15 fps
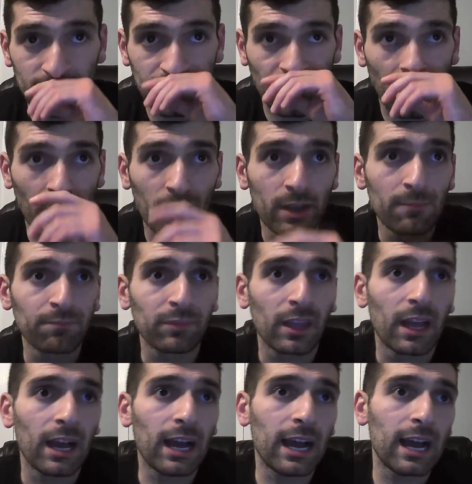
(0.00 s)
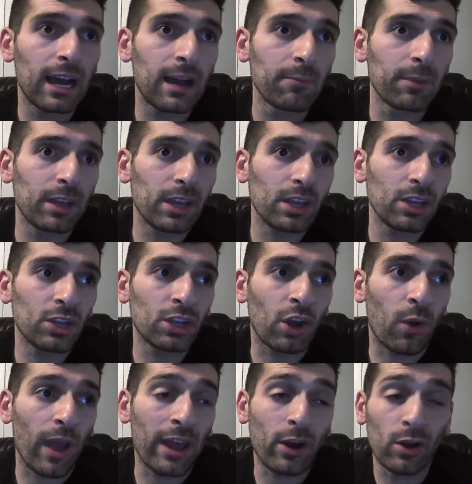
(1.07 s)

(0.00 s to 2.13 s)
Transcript: So, and